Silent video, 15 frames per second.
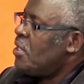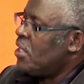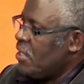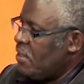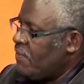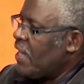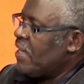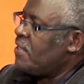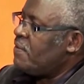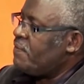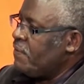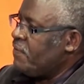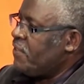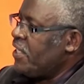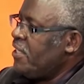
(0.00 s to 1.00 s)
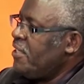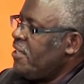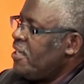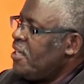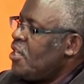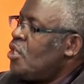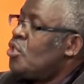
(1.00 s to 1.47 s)
in verse 15,
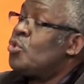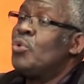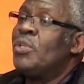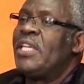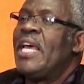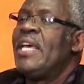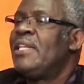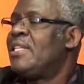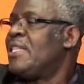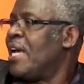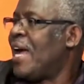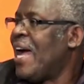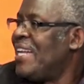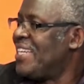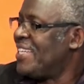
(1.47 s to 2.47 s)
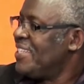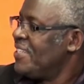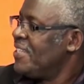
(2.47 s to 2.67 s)
to tend the curtain.